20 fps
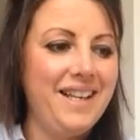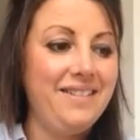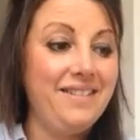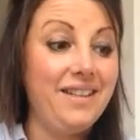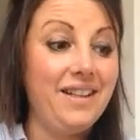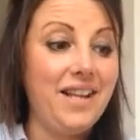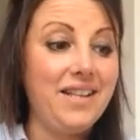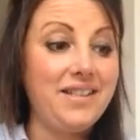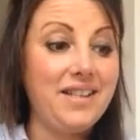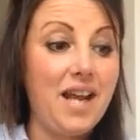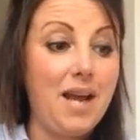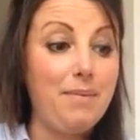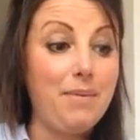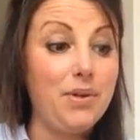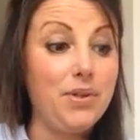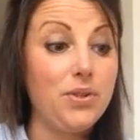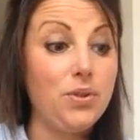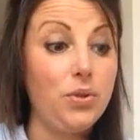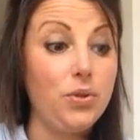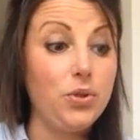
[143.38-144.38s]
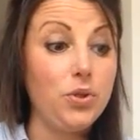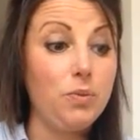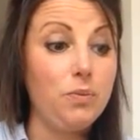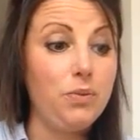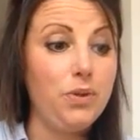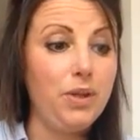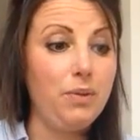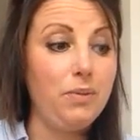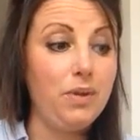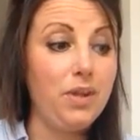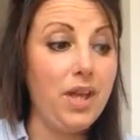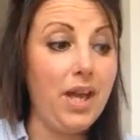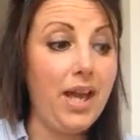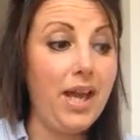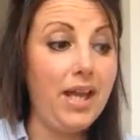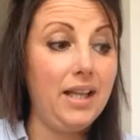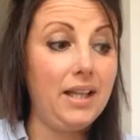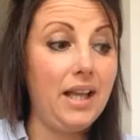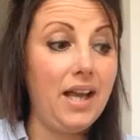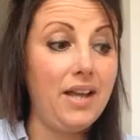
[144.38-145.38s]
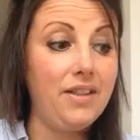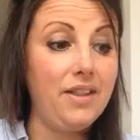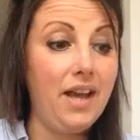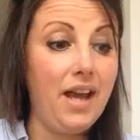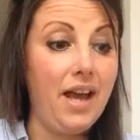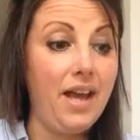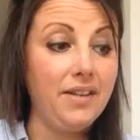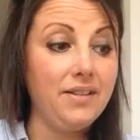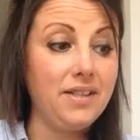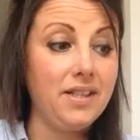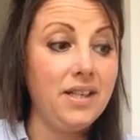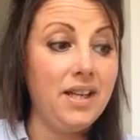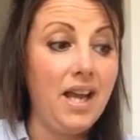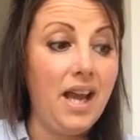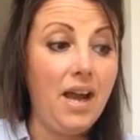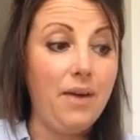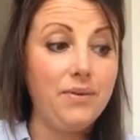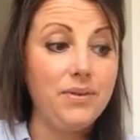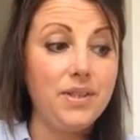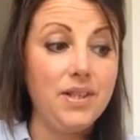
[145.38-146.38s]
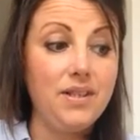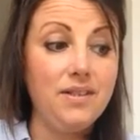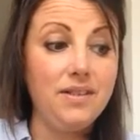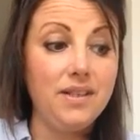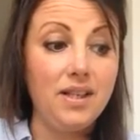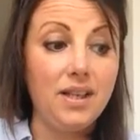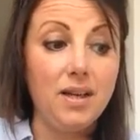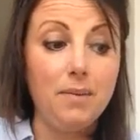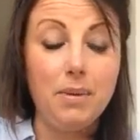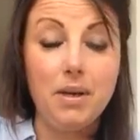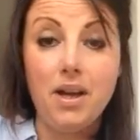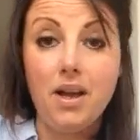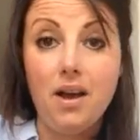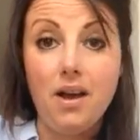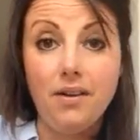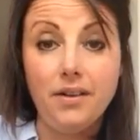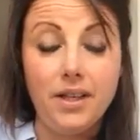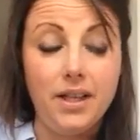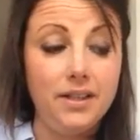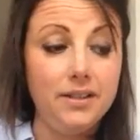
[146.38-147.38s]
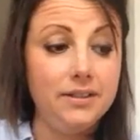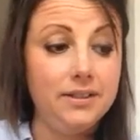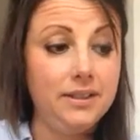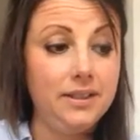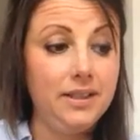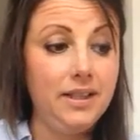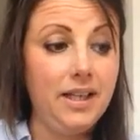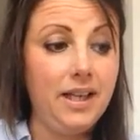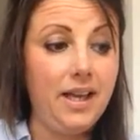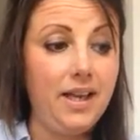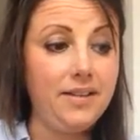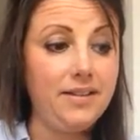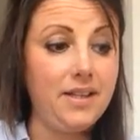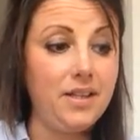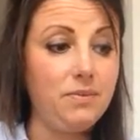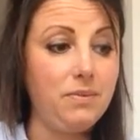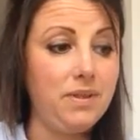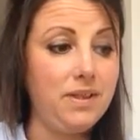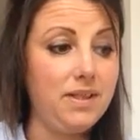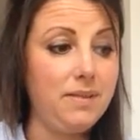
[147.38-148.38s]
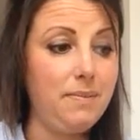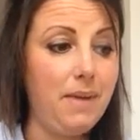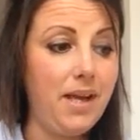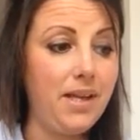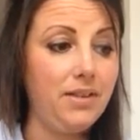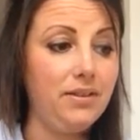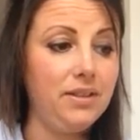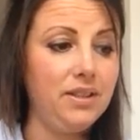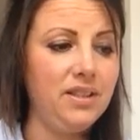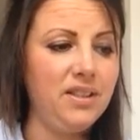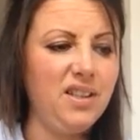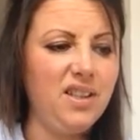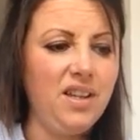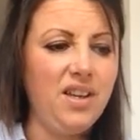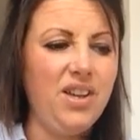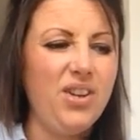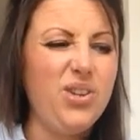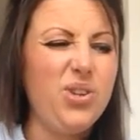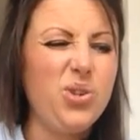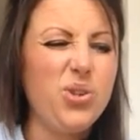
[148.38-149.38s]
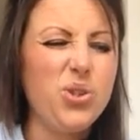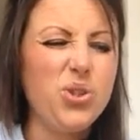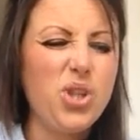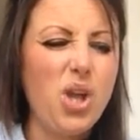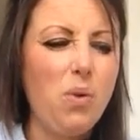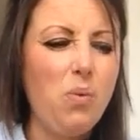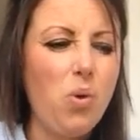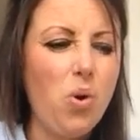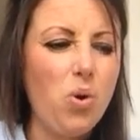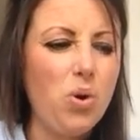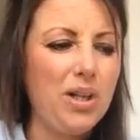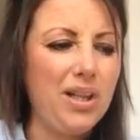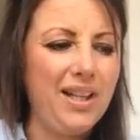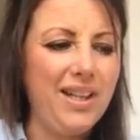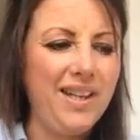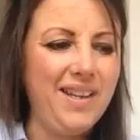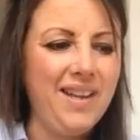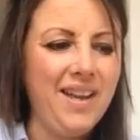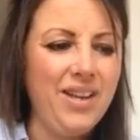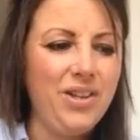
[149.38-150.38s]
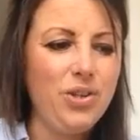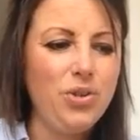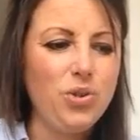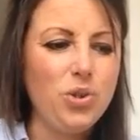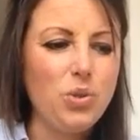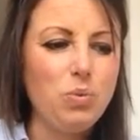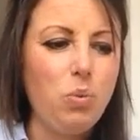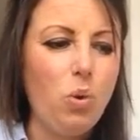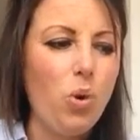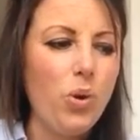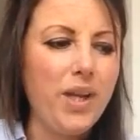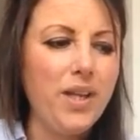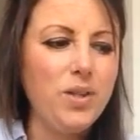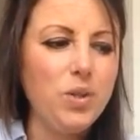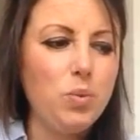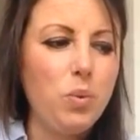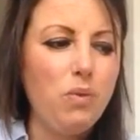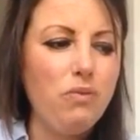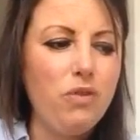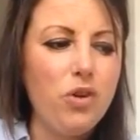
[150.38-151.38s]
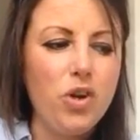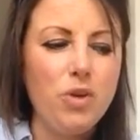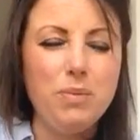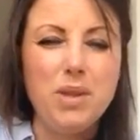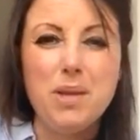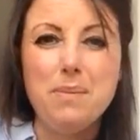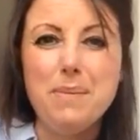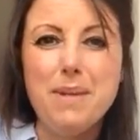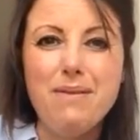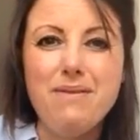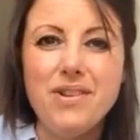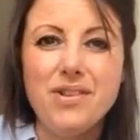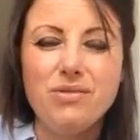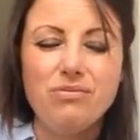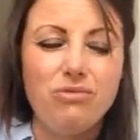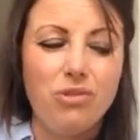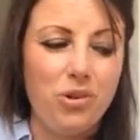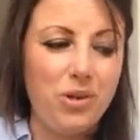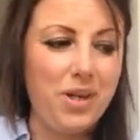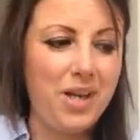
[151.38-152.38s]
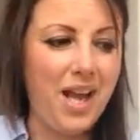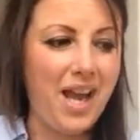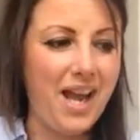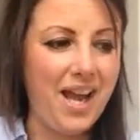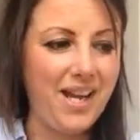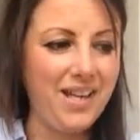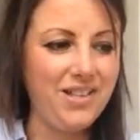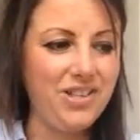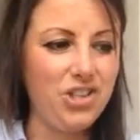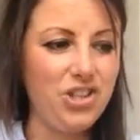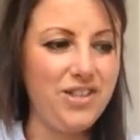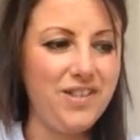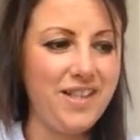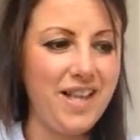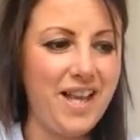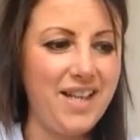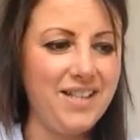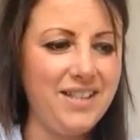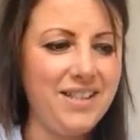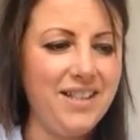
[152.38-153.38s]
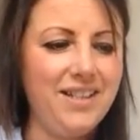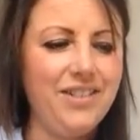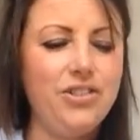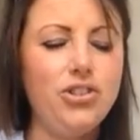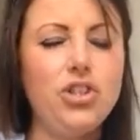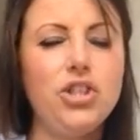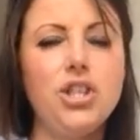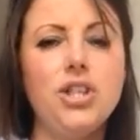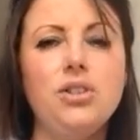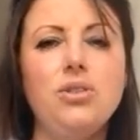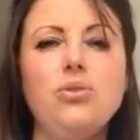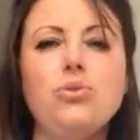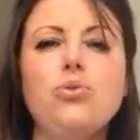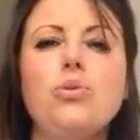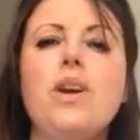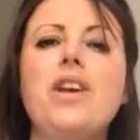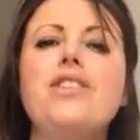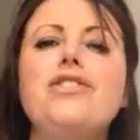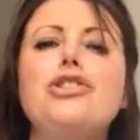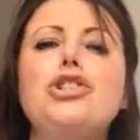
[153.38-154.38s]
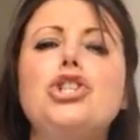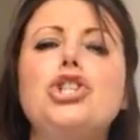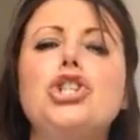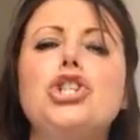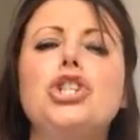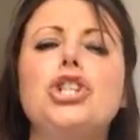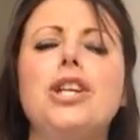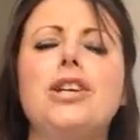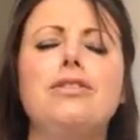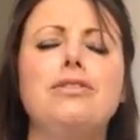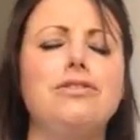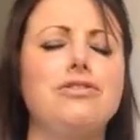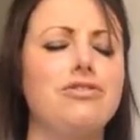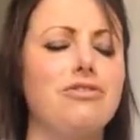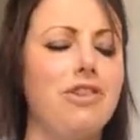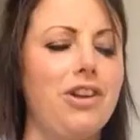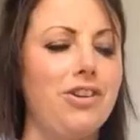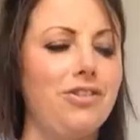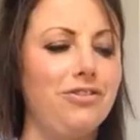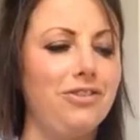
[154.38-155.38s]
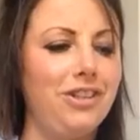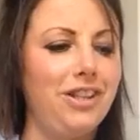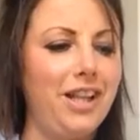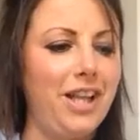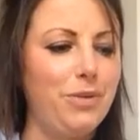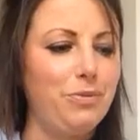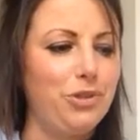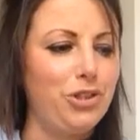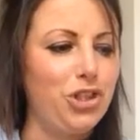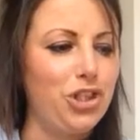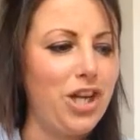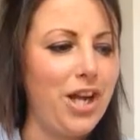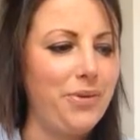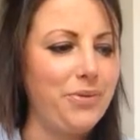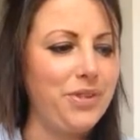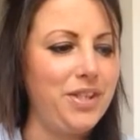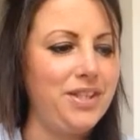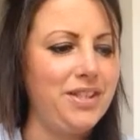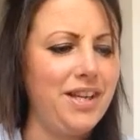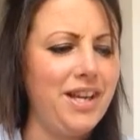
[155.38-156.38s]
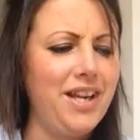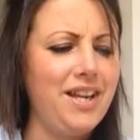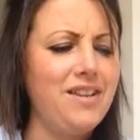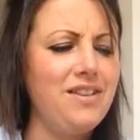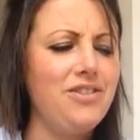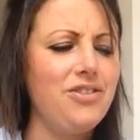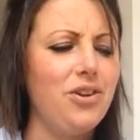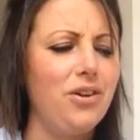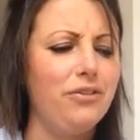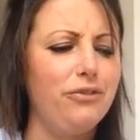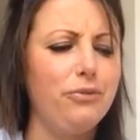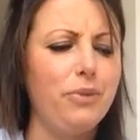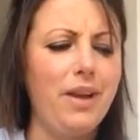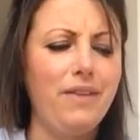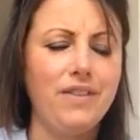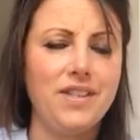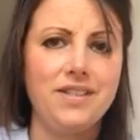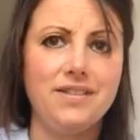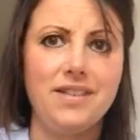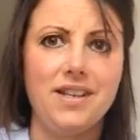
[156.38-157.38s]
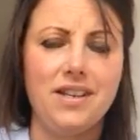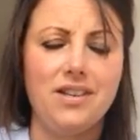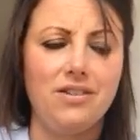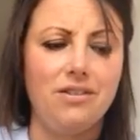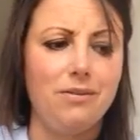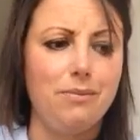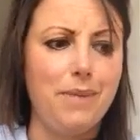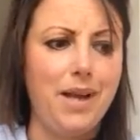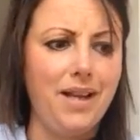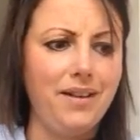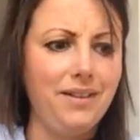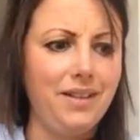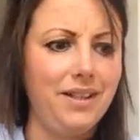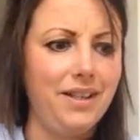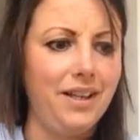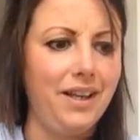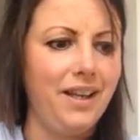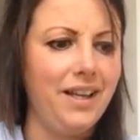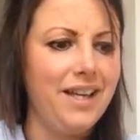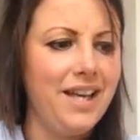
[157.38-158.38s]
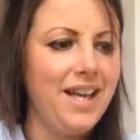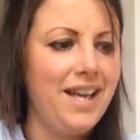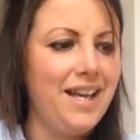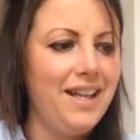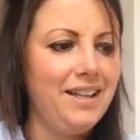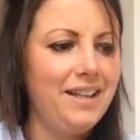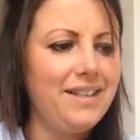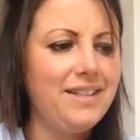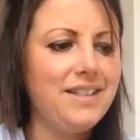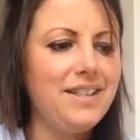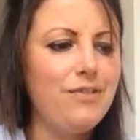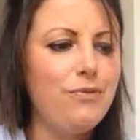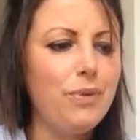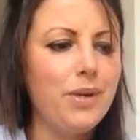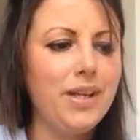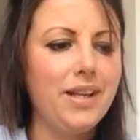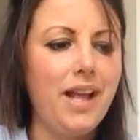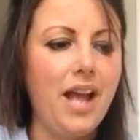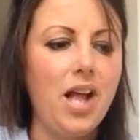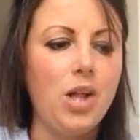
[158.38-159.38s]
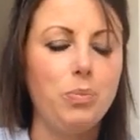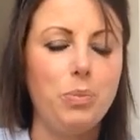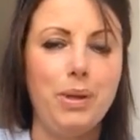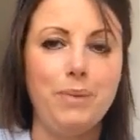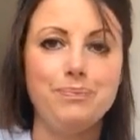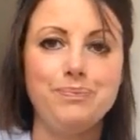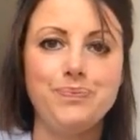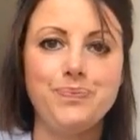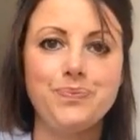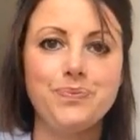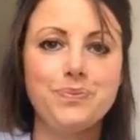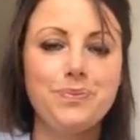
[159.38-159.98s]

The last time I saw something with hair like that, I was eating a banana, I said with a smile. You're so ugly, you just walk into a room and the mirrors run and hide, she said. Children, children, Uncle Edward shouted. Enough, we have a sick young man here. Let's see if we can help him.